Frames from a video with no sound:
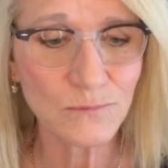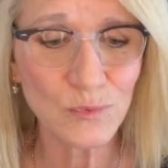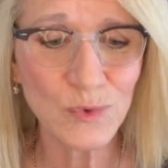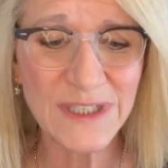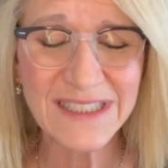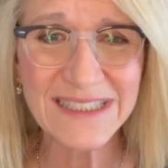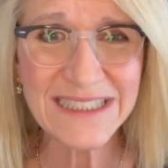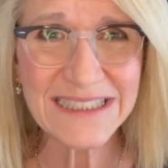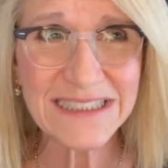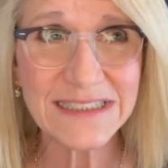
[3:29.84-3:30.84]

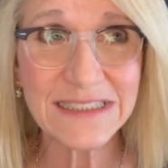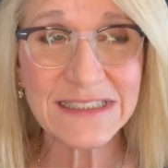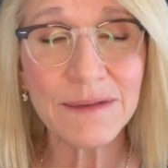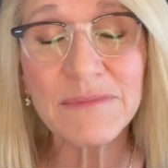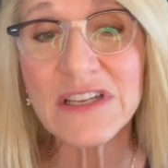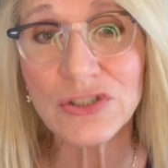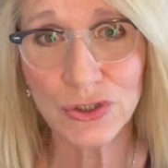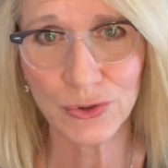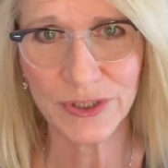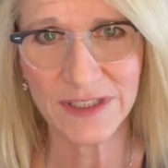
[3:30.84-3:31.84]
Well, something
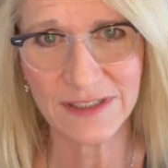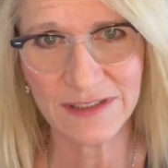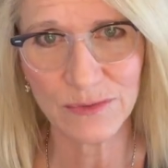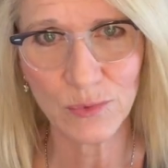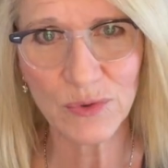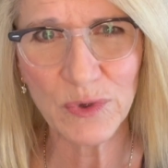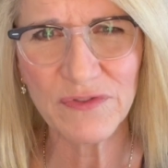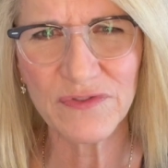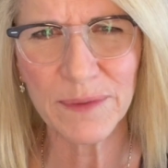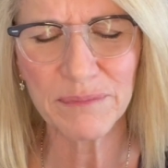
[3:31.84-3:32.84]
shorted when we
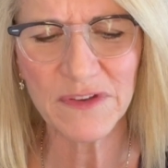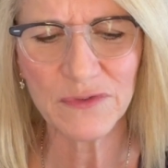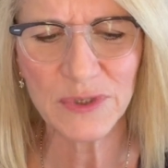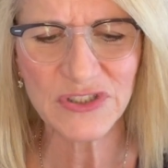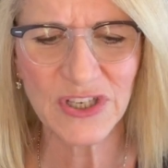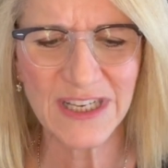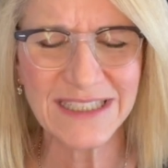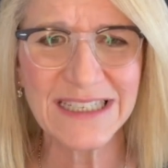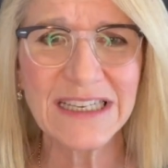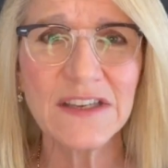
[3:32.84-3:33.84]
flipped the switch on.
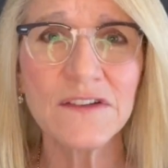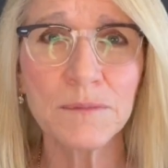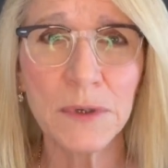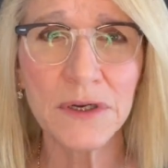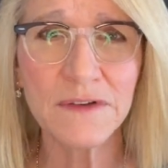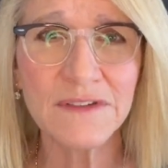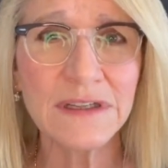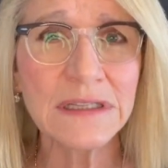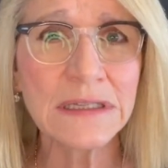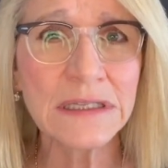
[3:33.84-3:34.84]
Sparks
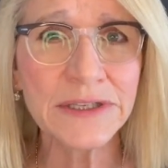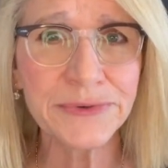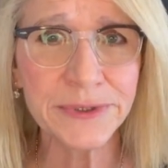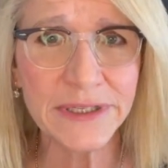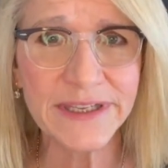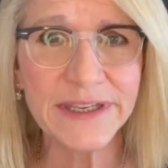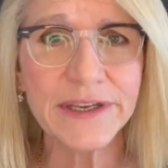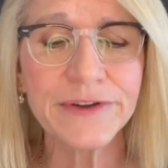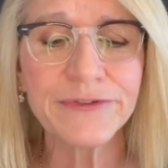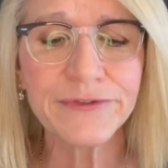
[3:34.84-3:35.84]

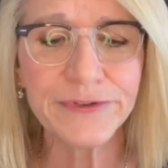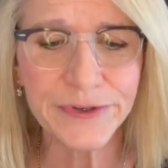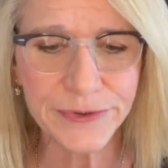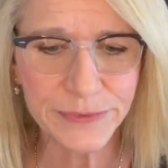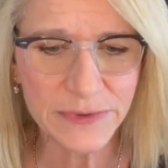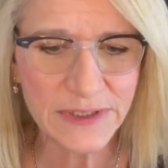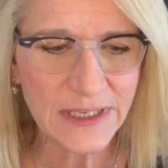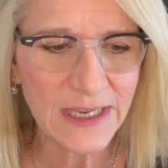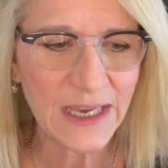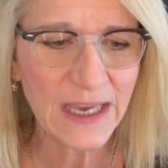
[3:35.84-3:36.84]
literally flew.
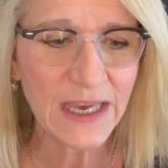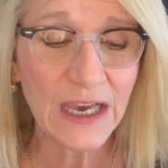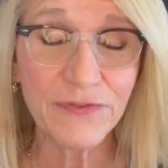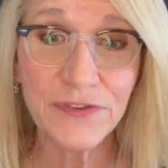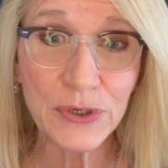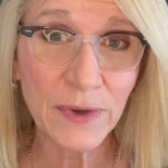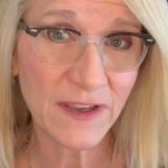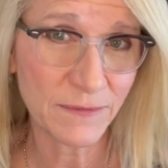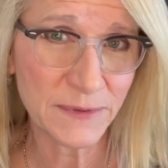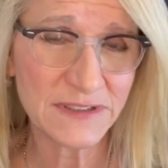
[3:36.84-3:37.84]
A few
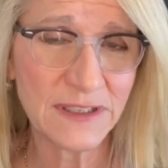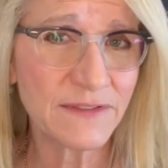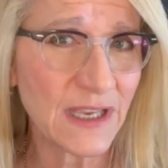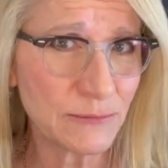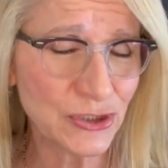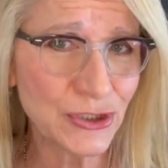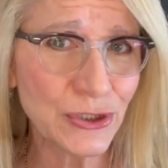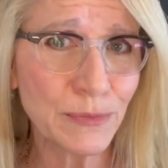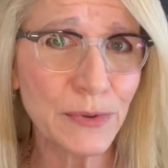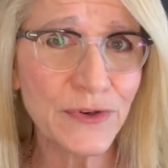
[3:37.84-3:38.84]
expletives, I'm
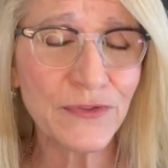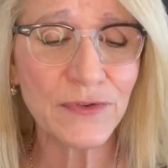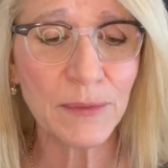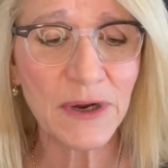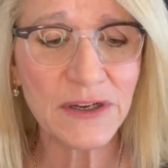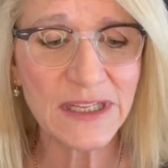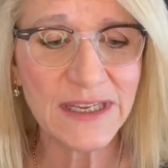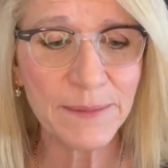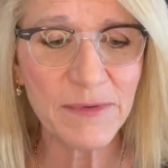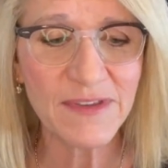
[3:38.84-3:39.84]
sure, burst from our
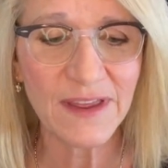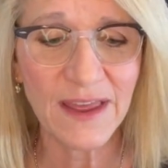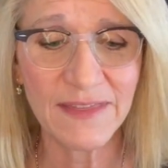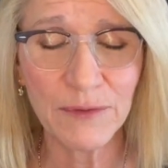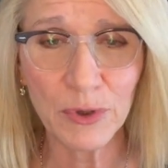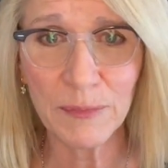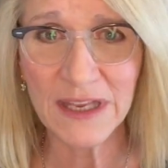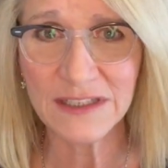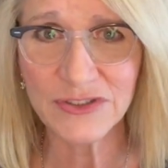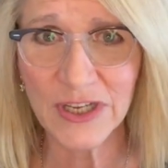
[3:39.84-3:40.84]
lips, and then we
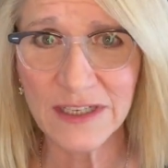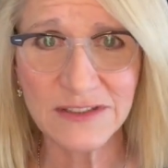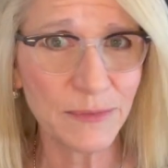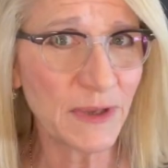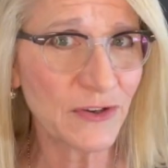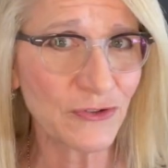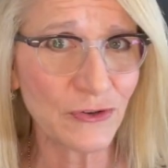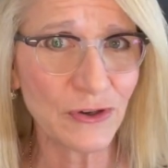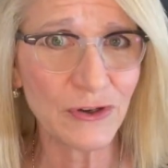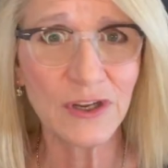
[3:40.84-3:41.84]
made a check to make
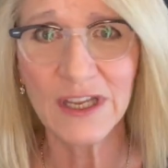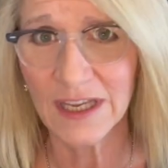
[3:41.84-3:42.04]
sure